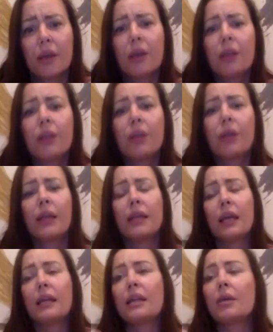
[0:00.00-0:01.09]
you know,
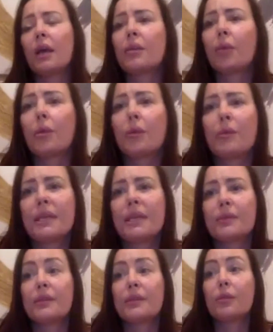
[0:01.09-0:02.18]
and the problem is
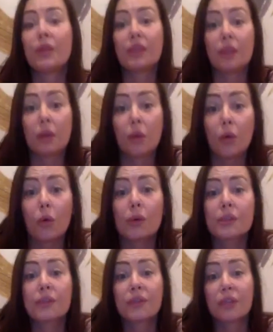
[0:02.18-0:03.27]
with the
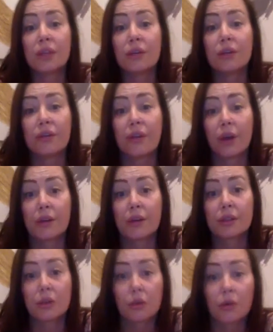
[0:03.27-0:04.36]
laws of the universe,
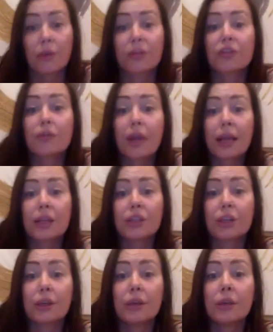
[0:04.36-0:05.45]
the law of
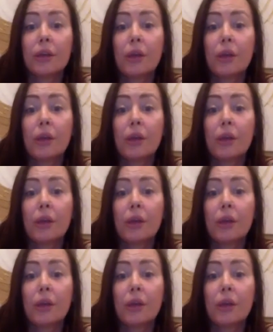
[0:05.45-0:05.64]
attraction,